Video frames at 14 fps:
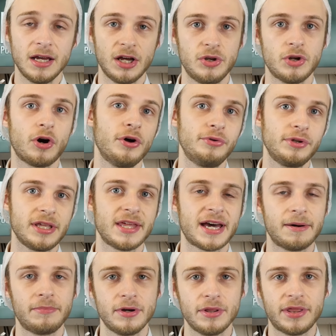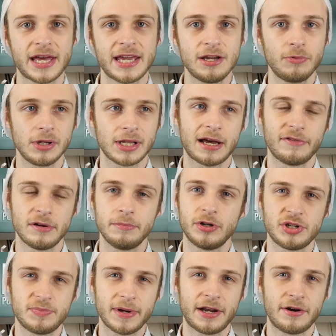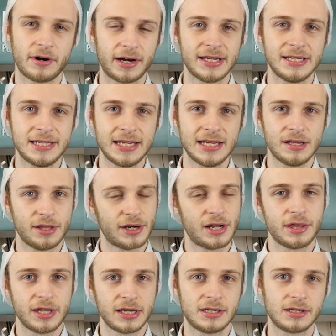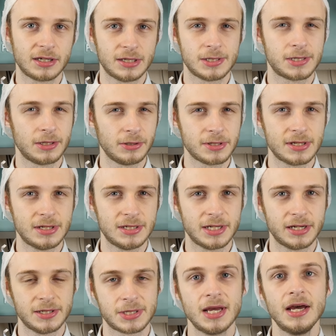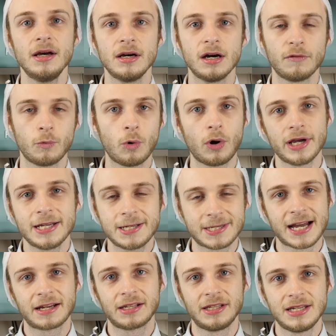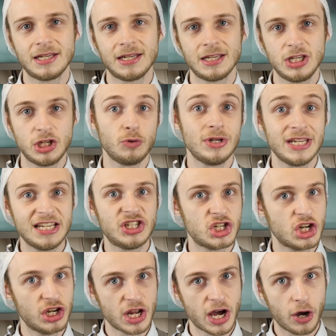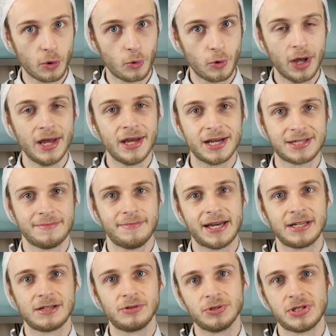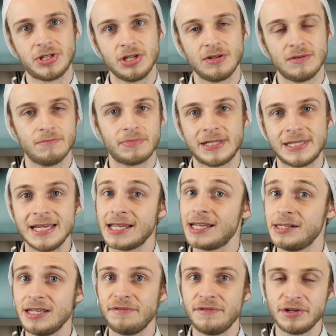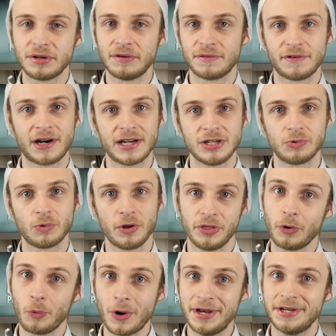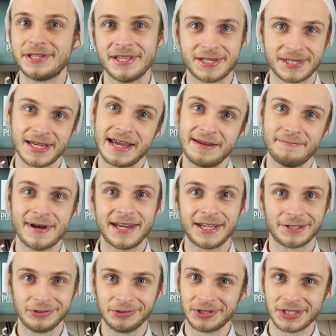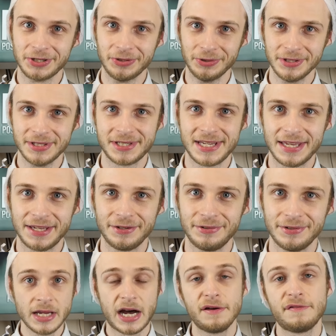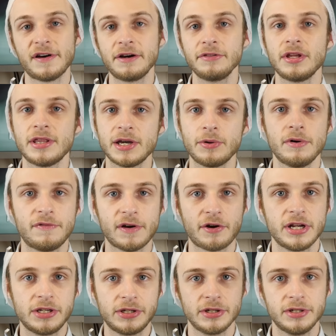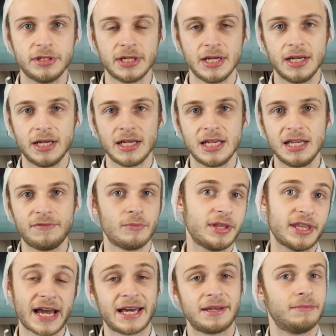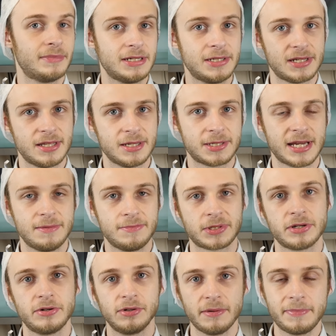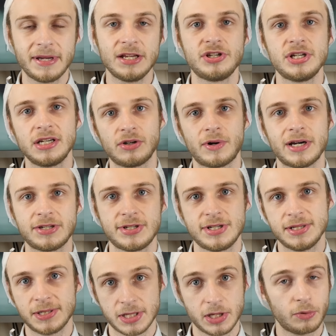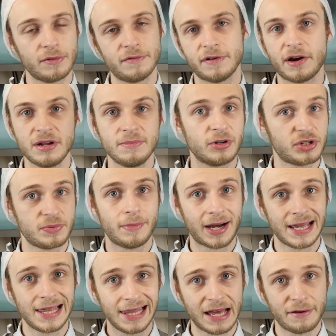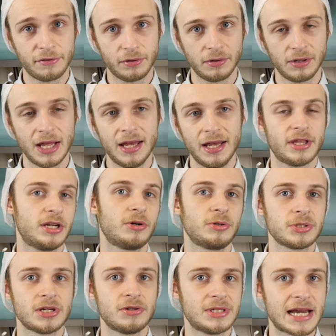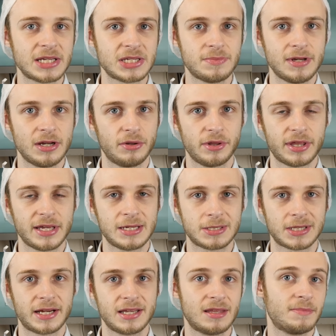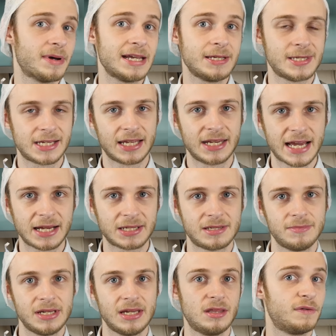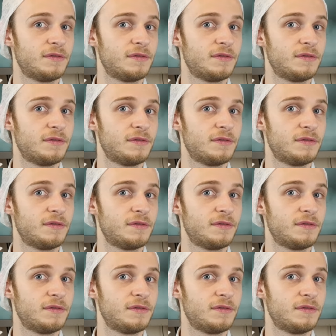and not only that, but they will have a much better idea than I think a consultant does of what exactly you need to know as a medical student, particularly if you can find one that went to the same medical school as you. I found that they were very good, even when they hadn't been to the same school, at pitching questions that were very much my level. They'd also test me on things like the basic anatomy, the